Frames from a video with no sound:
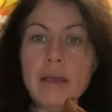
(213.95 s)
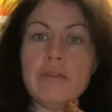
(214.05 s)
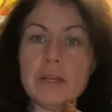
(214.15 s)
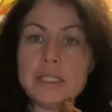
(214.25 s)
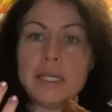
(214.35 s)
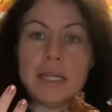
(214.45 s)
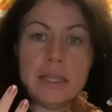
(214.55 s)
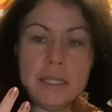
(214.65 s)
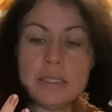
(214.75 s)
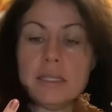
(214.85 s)
I've got to
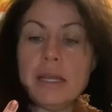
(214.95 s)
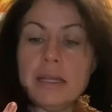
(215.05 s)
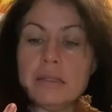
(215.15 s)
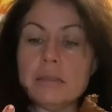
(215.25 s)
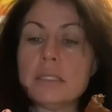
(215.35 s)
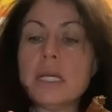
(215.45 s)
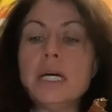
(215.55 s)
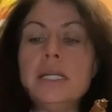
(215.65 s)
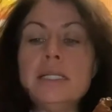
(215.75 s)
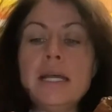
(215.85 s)
get these nails
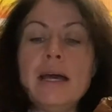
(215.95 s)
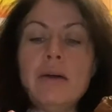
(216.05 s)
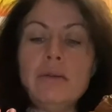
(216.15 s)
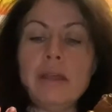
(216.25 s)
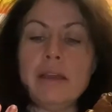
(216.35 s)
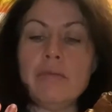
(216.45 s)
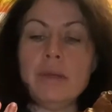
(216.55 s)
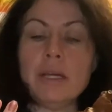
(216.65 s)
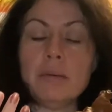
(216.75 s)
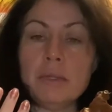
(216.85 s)
cut down. They have
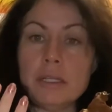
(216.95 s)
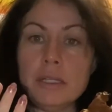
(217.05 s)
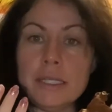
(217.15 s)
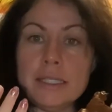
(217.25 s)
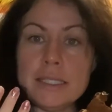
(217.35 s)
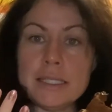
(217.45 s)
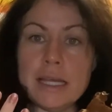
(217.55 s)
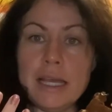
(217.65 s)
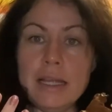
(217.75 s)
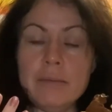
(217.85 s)
become a little
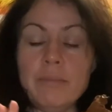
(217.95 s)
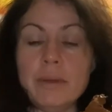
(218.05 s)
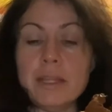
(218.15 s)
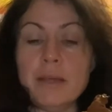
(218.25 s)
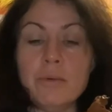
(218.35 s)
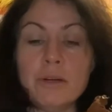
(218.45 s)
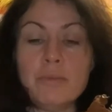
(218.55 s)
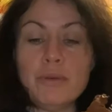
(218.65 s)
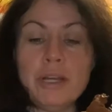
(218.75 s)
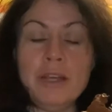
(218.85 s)
insane, but they were
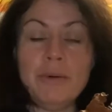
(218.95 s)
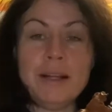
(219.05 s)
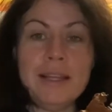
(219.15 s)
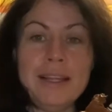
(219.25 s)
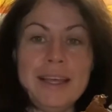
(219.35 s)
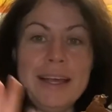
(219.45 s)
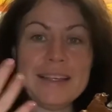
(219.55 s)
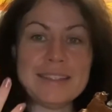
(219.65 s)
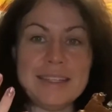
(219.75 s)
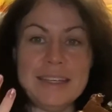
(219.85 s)
pretty while they
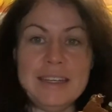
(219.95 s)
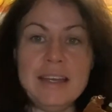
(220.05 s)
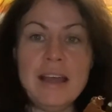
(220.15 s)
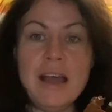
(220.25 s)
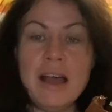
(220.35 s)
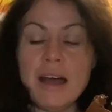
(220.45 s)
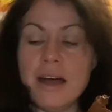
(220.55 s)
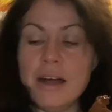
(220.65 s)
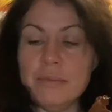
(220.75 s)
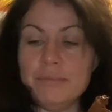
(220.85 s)
lasted.
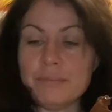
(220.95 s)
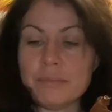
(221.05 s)
Um,